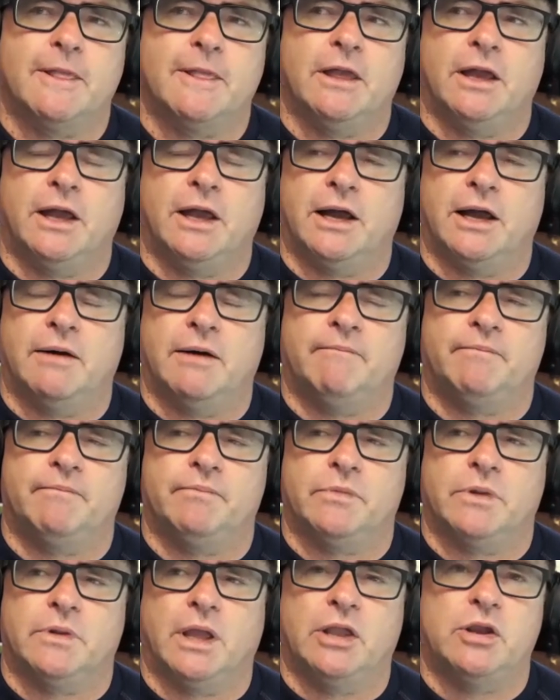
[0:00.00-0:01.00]
And
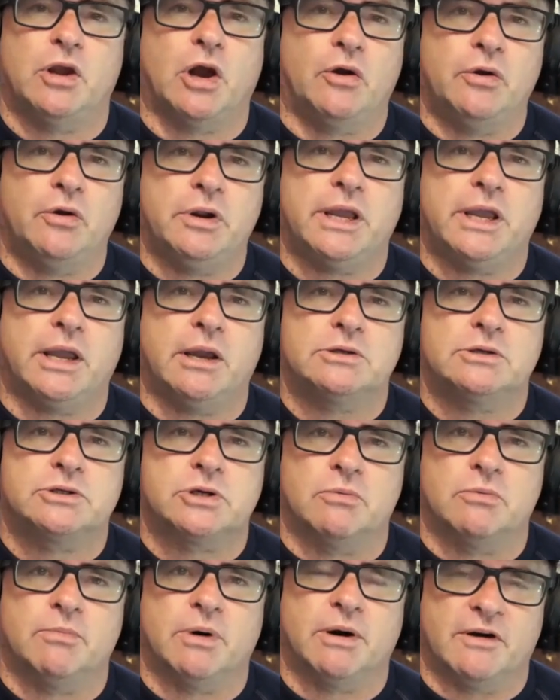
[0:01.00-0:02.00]
you only get,
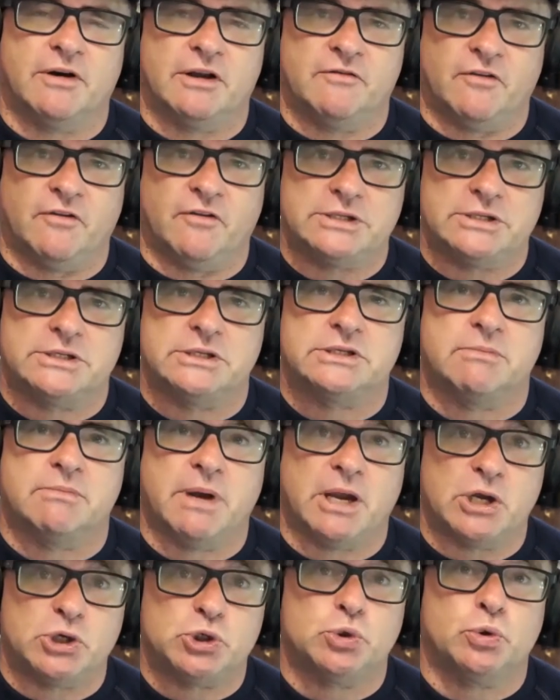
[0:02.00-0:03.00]
so my advice is to
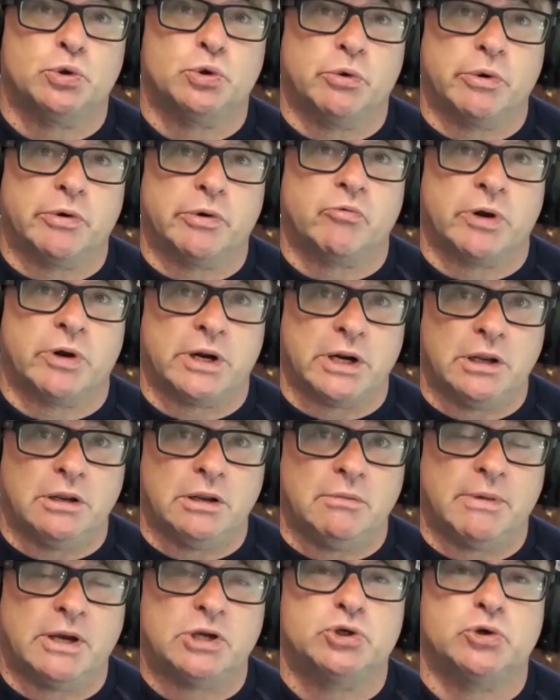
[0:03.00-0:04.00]
make sure you are ready,
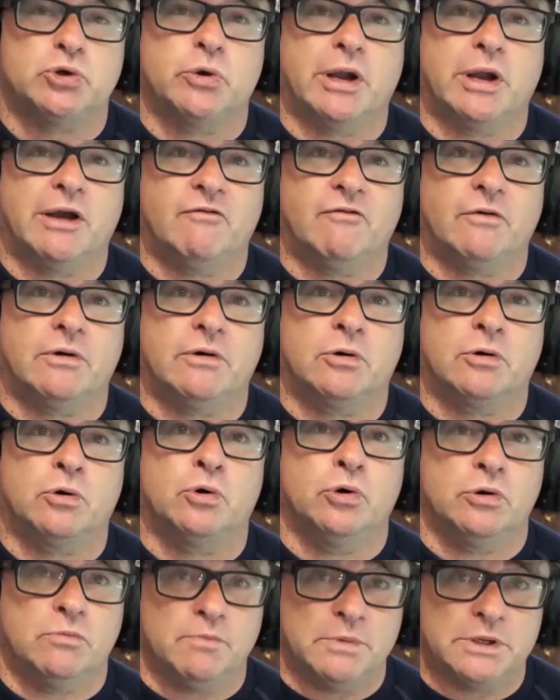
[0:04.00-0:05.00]
make sure you have
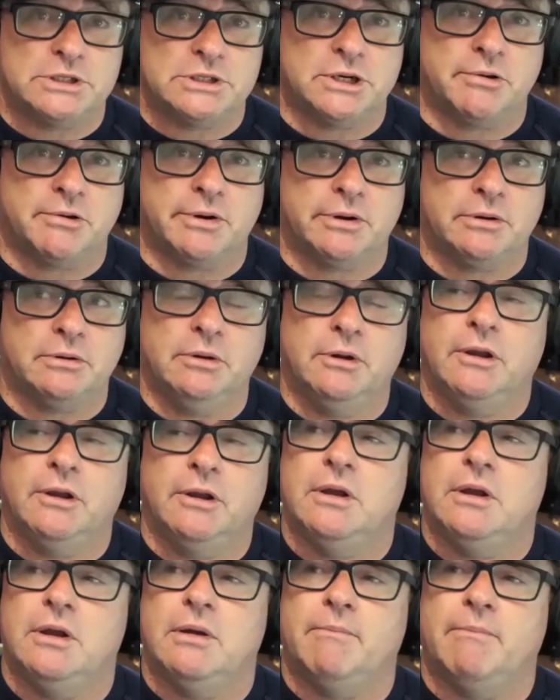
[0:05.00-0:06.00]
good material,
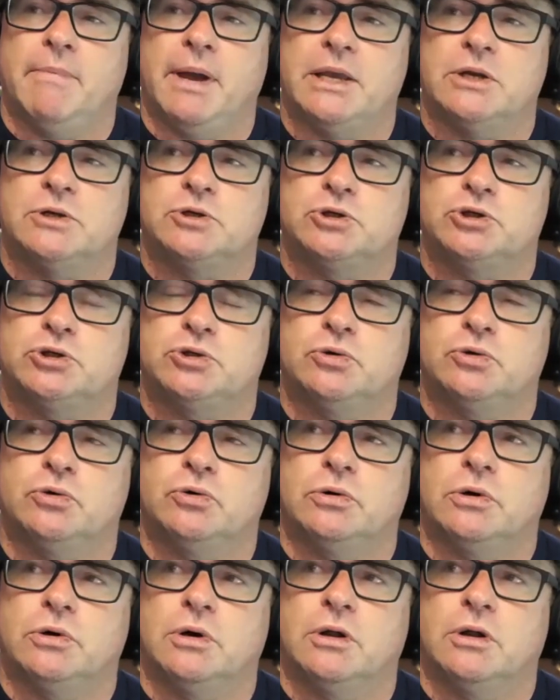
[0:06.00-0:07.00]
make
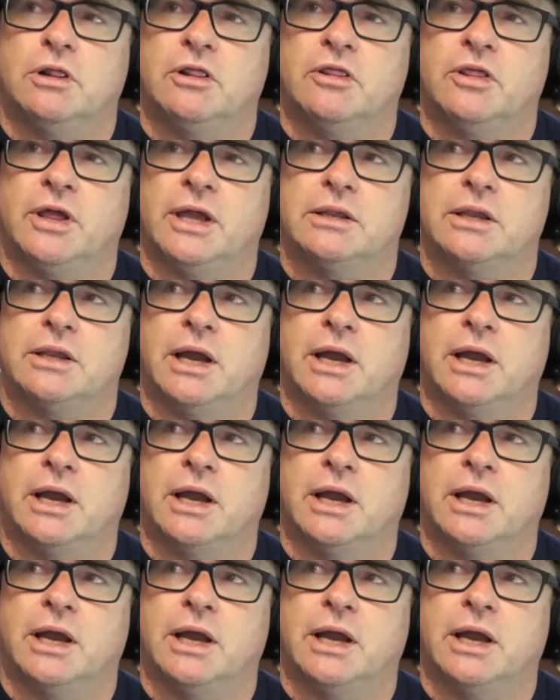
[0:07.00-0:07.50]
sure that,